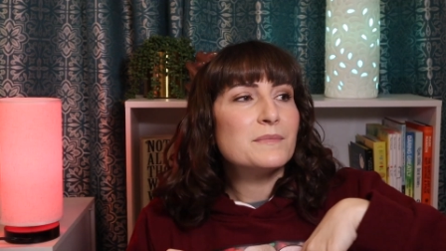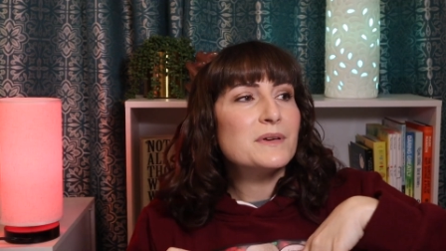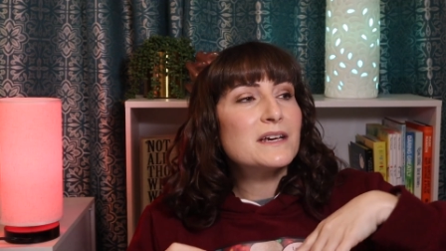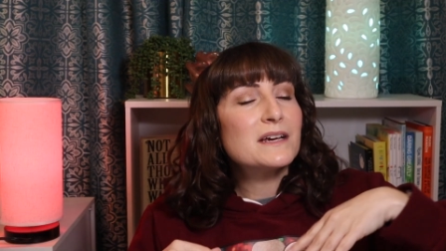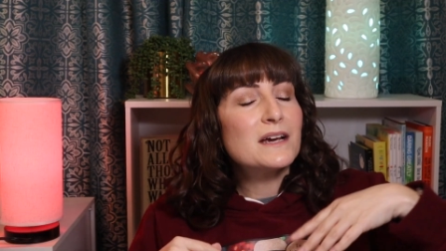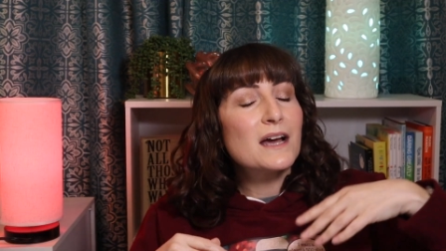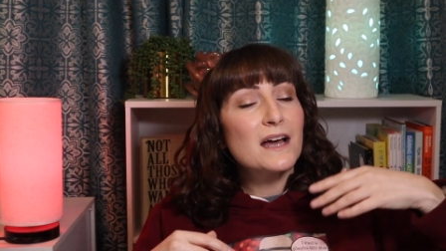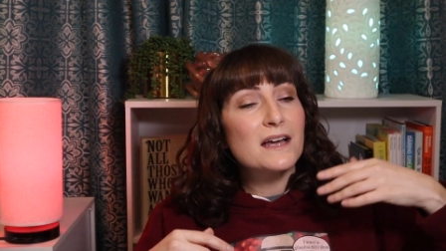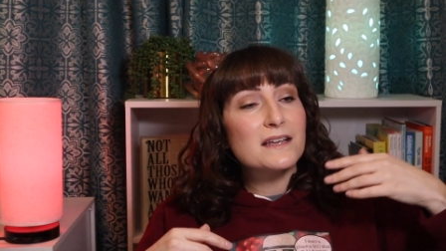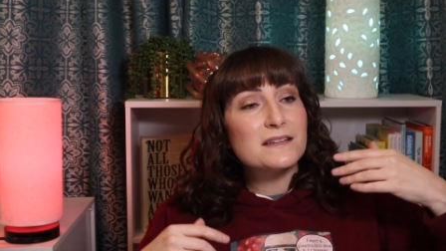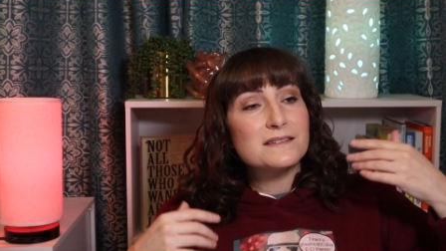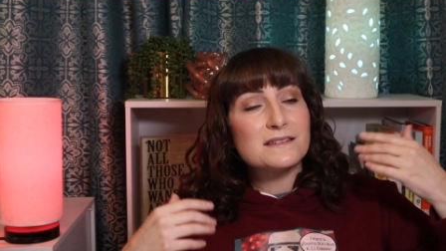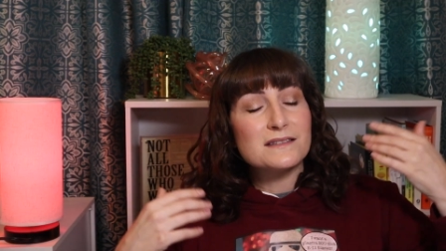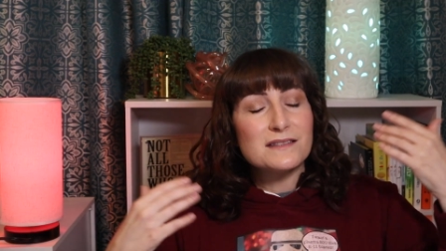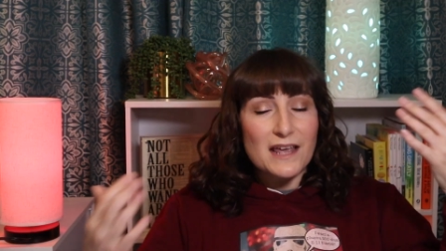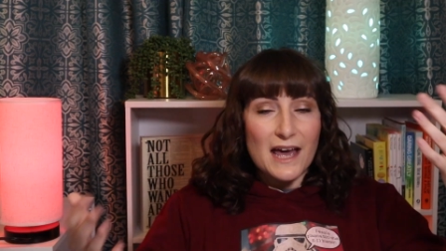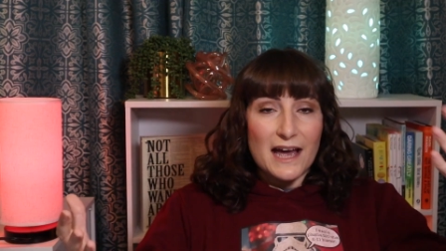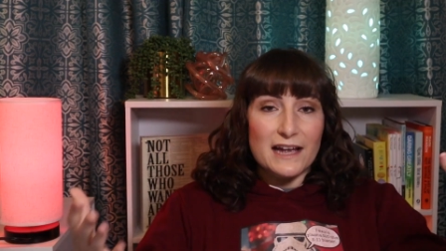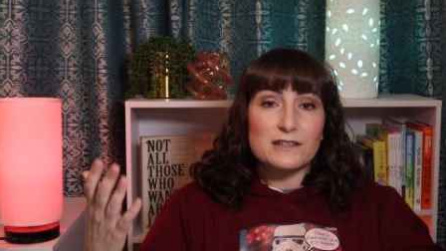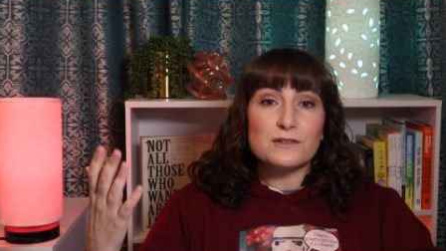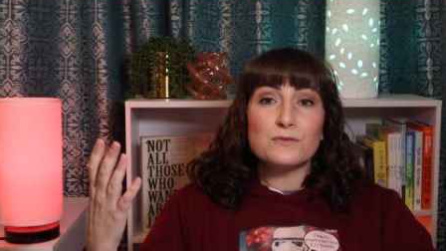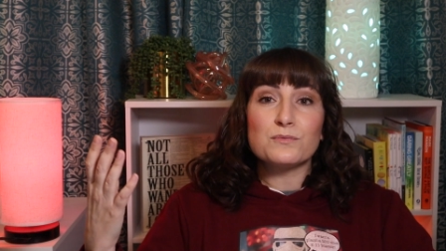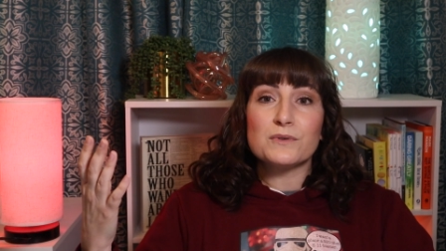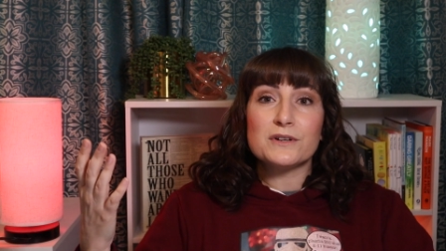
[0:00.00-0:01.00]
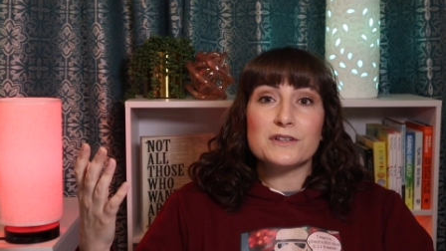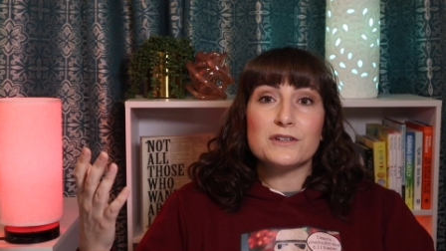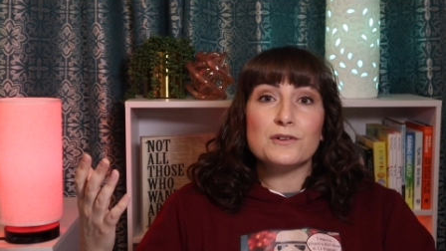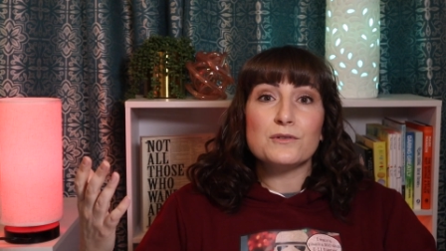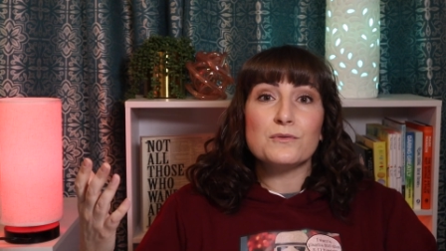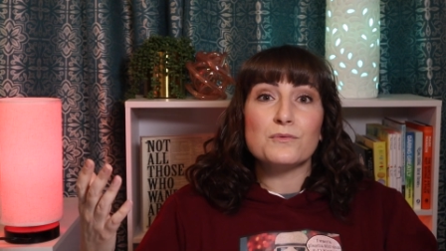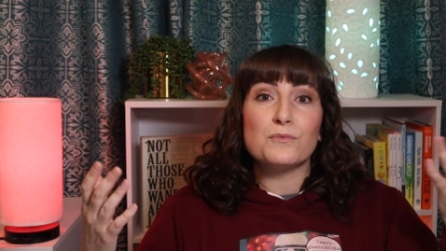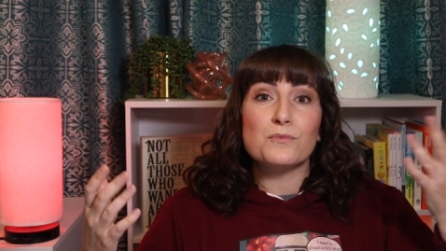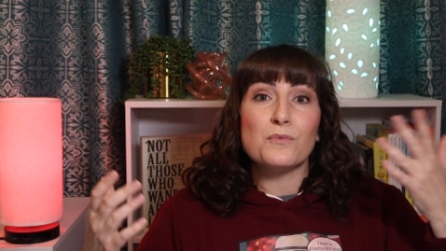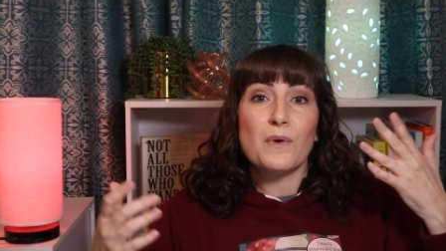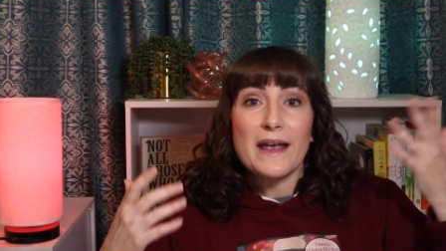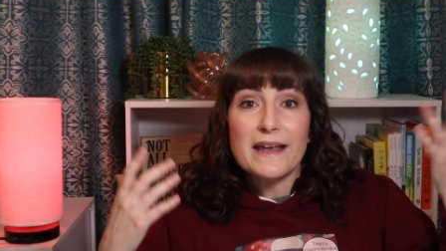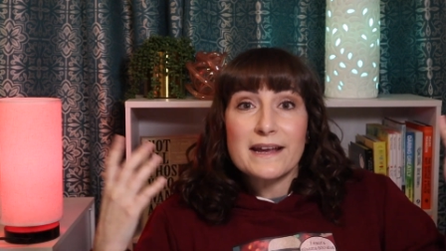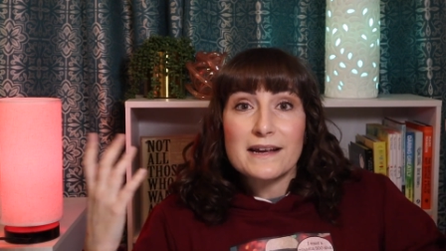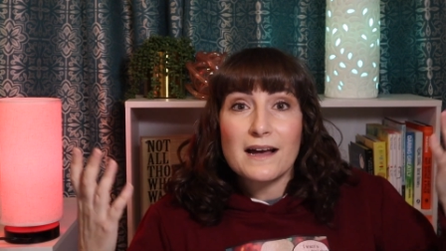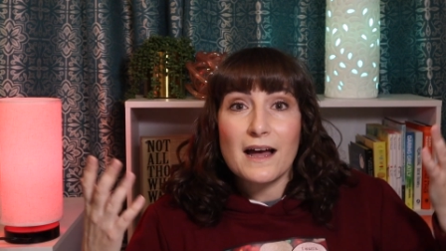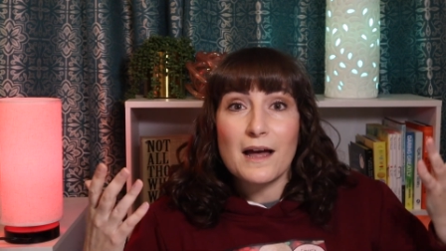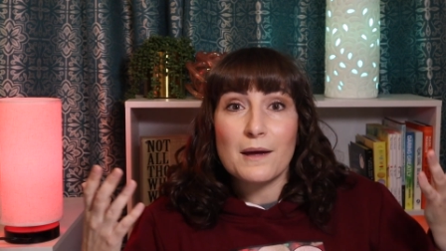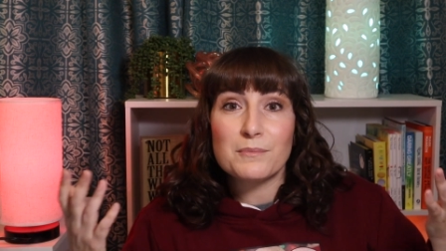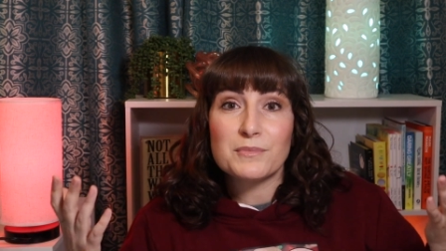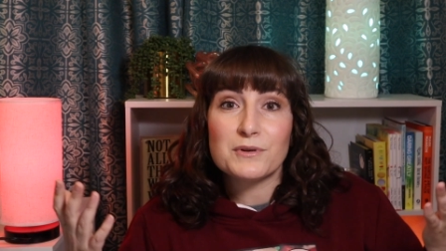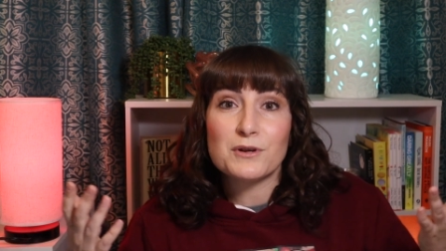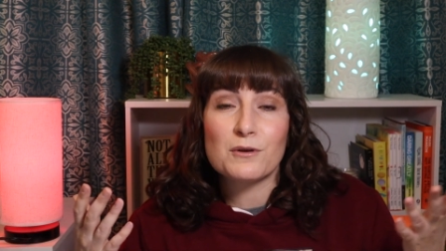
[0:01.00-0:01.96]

because that's when you wake up,